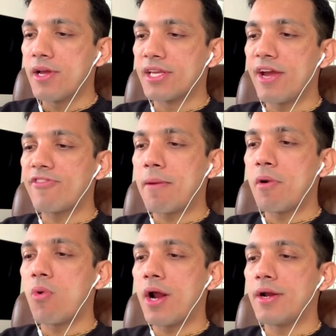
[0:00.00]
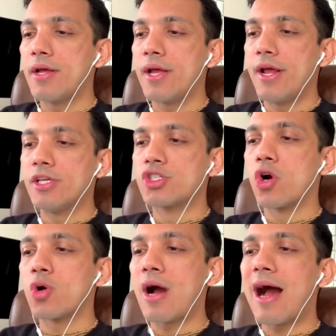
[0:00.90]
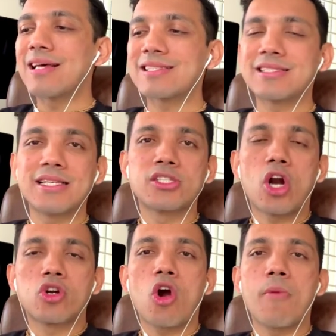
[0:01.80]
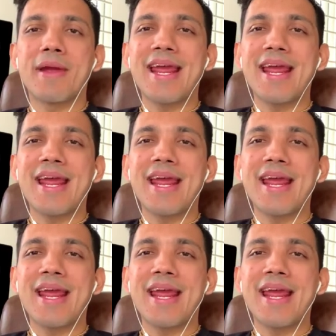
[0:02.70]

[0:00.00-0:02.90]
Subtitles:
gift number 1 is go to asksids.com,